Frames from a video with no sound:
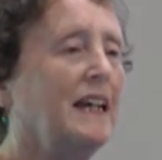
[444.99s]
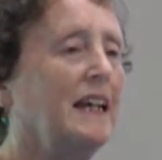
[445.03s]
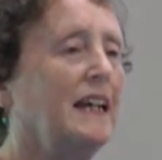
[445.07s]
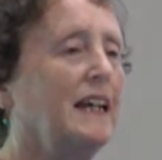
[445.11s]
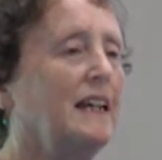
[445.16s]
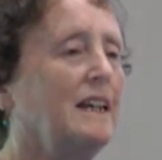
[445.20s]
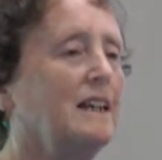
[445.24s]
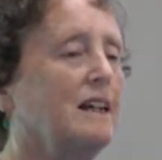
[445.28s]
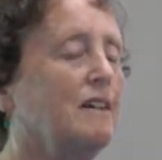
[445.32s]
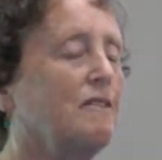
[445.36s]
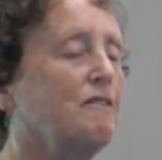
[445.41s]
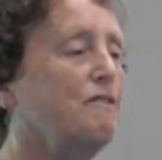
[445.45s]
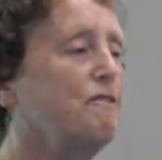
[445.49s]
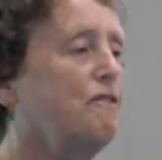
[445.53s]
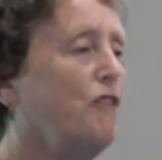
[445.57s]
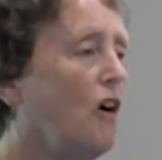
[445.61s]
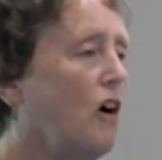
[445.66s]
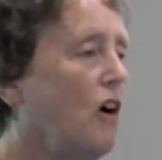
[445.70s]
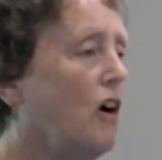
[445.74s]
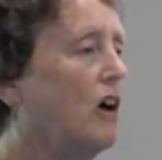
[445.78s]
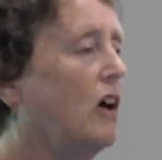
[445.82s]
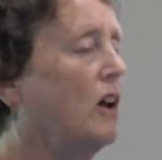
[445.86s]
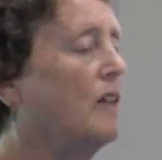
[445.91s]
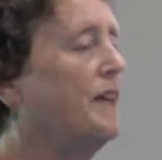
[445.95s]
In the
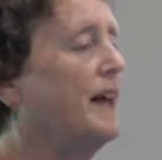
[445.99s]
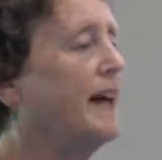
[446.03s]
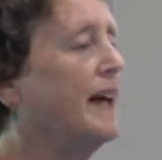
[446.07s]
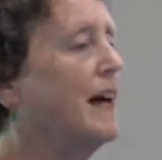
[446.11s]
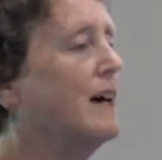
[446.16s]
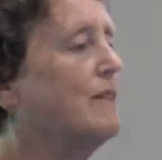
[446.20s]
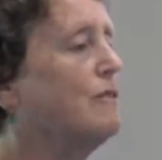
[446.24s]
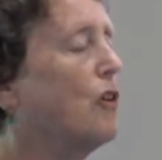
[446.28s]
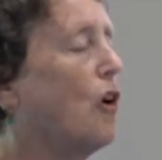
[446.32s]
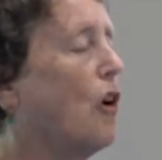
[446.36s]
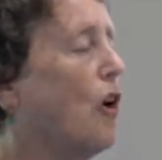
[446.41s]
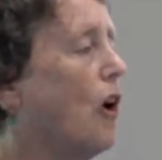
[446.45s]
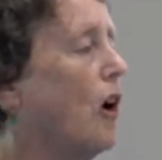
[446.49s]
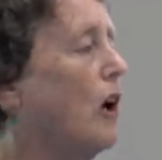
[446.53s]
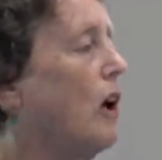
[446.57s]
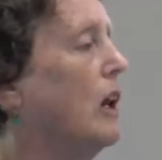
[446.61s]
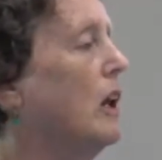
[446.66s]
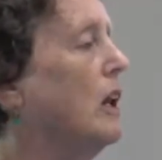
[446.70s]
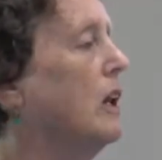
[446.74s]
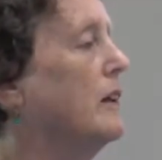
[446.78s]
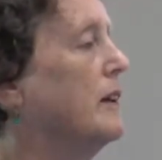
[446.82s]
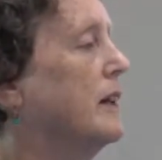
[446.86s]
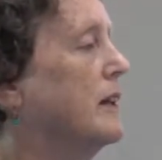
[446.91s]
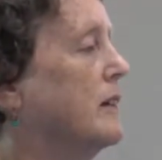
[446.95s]
fall, they have
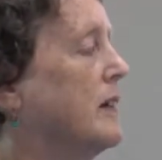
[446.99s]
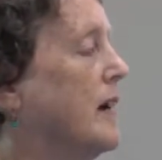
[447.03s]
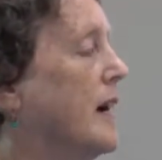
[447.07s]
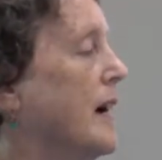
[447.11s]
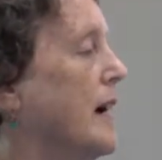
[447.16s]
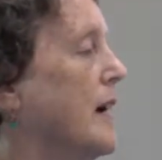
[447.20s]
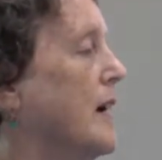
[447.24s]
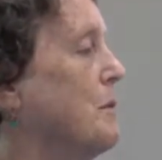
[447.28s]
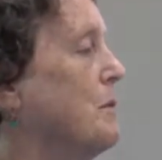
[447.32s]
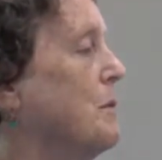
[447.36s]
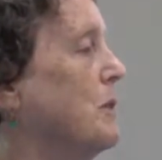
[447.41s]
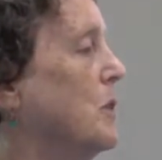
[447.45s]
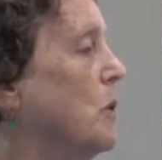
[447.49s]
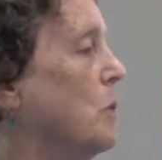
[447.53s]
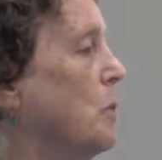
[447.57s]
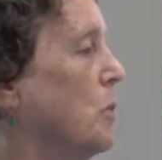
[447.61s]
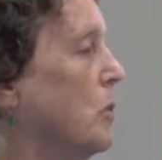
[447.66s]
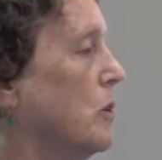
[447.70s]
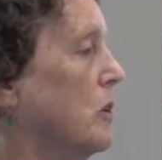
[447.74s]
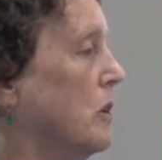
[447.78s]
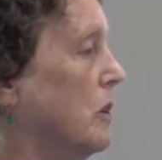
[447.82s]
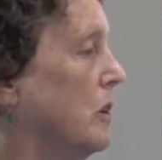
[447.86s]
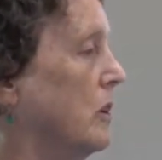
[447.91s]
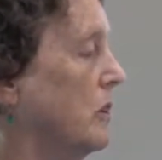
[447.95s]
all the time in the
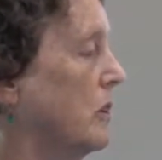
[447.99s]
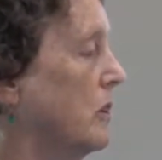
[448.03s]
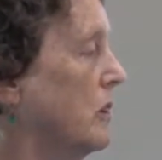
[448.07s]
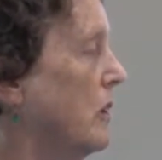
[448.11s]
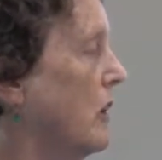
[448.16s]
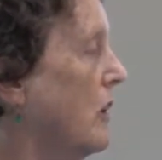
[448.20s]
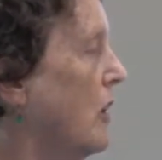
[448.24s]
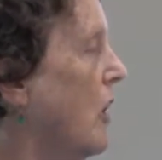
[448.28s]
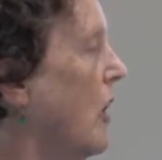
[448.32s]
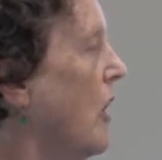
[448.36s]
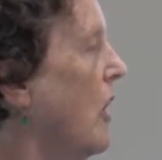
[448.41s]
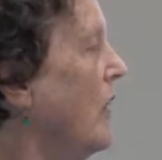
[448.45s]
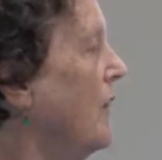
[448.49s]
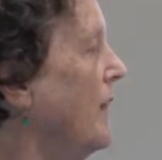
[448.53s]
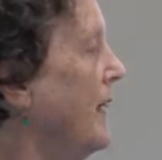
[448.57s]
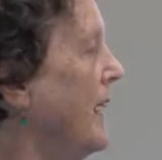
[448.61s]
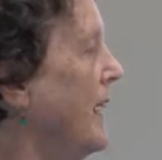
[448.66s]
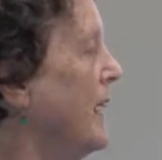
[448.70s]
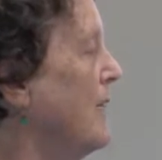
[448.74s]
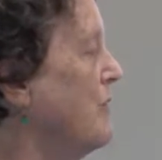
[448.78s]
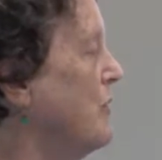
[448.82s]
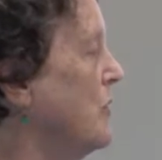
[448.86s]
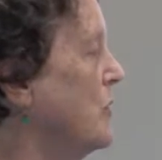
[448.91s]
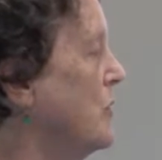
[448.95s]
world. All they
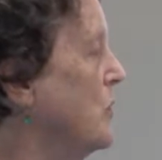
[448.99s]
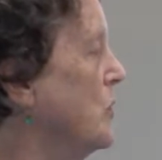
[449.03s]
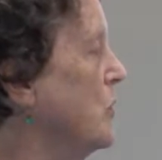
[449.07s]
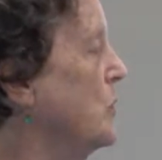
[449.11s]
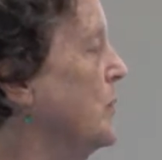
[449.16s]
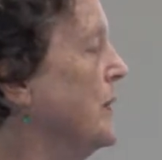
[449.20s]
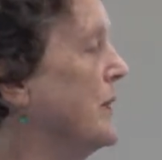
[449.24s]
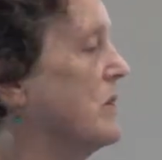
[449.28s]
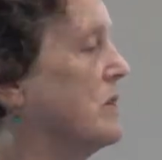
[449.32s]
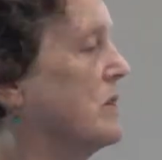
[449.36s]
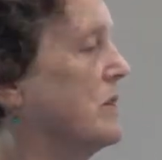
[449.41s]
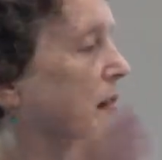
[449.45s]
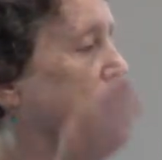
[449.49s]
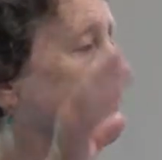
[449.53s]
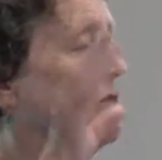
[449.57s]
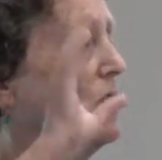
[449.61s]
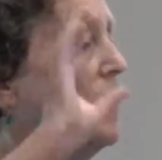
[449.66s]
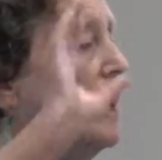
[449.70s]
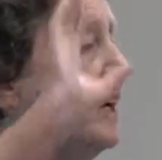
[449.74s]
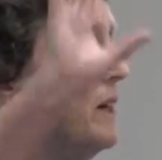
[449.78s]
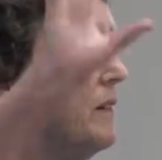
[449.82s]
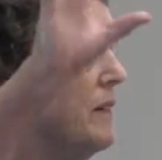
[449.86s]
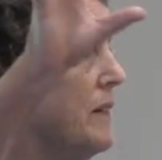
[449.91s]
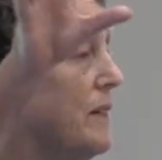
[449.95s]
have to do is they've
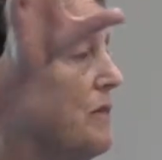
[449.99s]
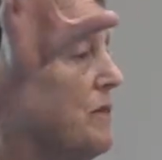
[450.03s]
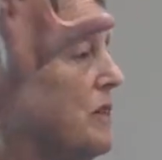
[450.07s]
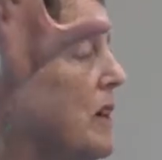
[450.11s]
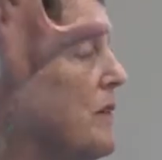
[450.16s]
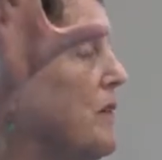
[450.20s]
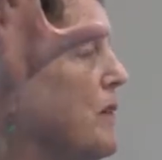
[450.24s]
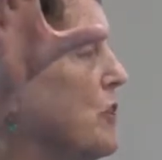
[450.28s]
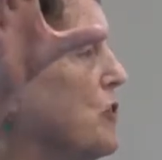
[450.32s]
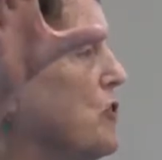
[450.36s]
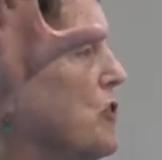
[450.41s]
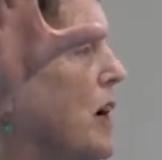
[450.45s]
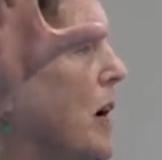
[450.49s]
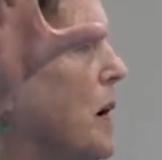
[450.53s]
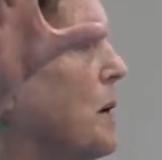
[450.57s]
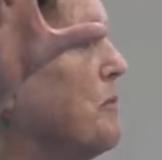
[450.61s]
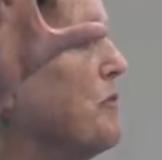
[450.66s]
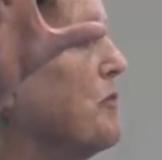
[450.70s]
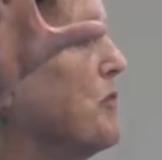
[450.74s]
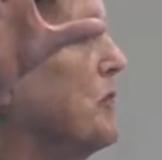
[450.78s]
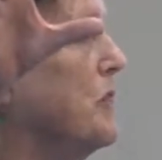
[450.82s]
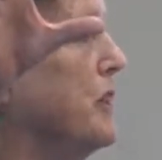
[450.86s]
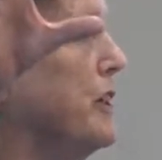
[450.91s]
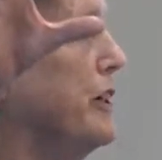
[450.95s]
done. They've done their
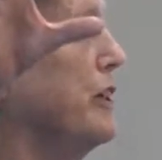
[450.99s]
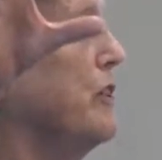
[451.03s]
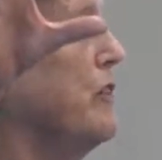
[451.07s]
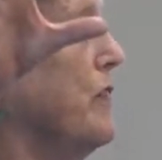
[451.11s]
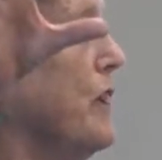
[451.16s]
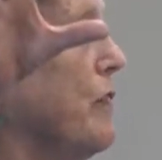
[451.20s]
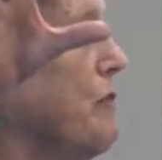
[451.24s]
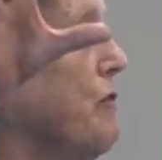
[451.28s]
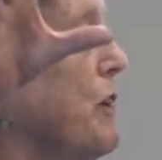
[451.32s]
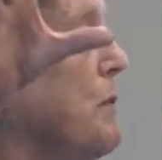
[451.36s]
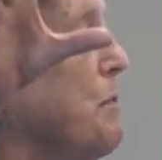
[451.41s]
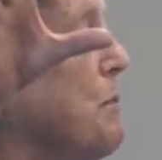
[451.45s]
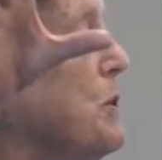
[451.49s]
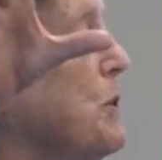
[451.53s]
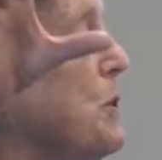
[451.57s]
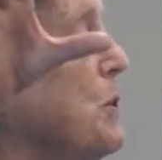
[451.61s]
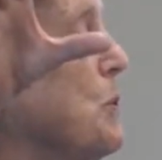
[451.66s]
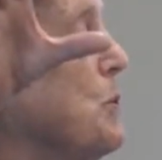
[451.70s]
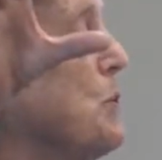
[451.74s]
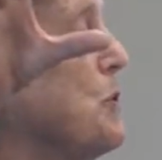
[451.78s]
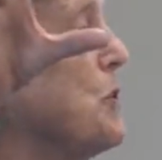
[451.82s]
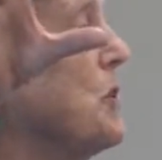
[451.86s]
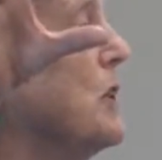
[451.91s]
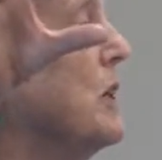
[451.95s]
job for the year, they've
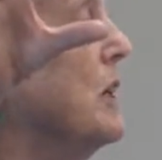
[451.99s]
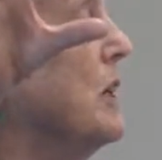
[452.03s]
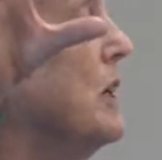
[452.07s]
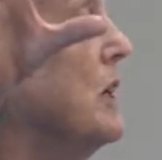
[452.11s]
reproduced.